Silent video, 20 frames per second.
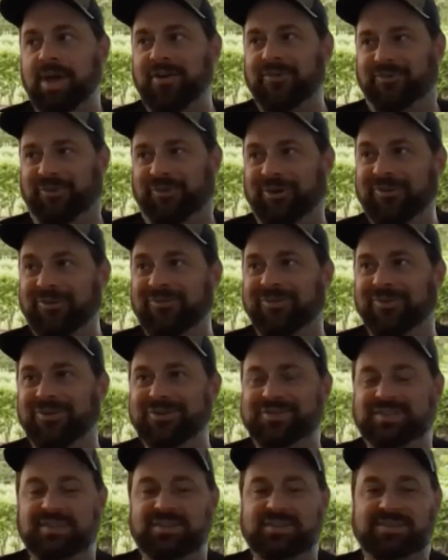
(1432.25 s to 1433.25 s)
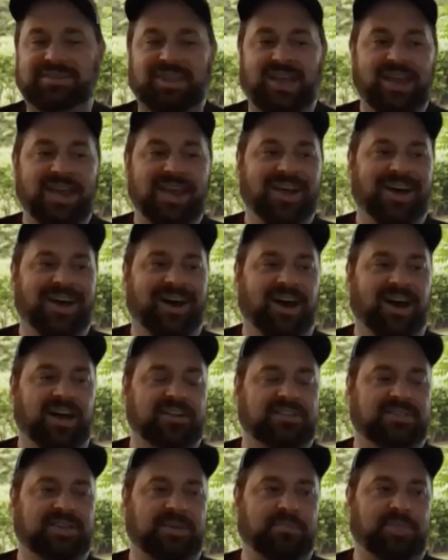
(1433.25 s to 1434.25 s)
effort versus
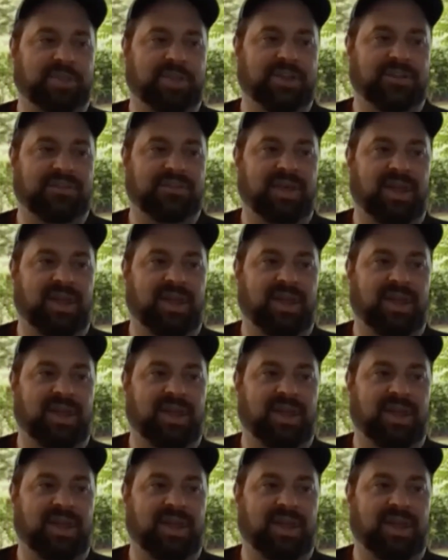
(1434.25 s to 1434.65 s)
something